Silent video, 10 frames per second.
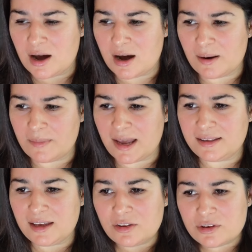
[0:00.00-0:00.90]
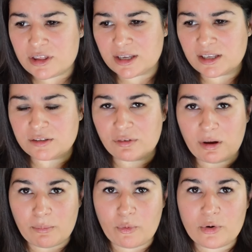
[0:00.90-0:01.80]
And the other thing that's
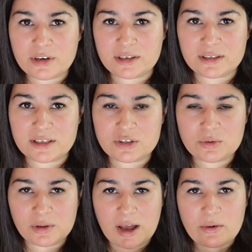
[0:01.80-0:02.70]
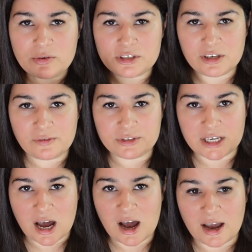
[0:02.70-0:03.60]
very important is to allow yourself
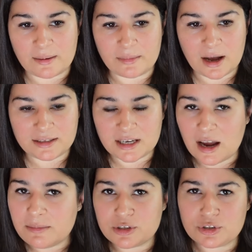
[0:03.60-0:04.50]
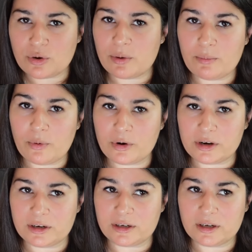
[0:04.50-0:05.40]
time. Time is so
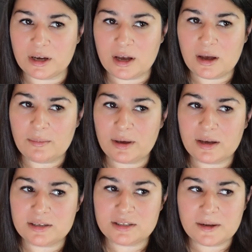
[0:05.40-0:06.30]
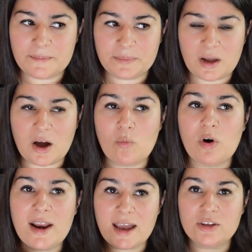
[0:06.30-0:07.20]
important, because on
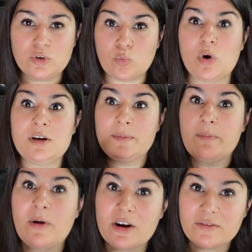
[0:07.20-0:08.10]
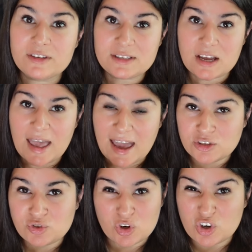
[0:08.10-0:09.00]
one hand, you want to be part of this
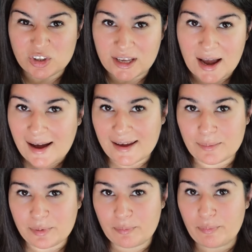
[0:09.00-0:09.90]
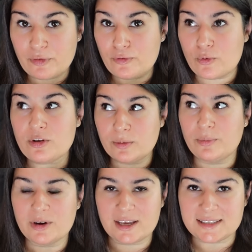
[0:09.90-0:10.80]
extra early hype before the
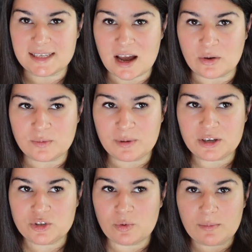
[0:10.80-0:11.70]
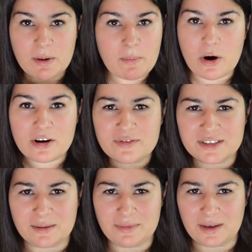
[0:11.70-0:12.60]
book gets out, because you want to be a part of
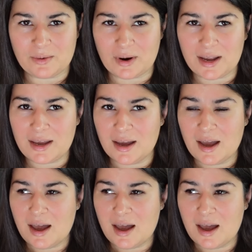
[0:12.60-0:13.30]
something, right?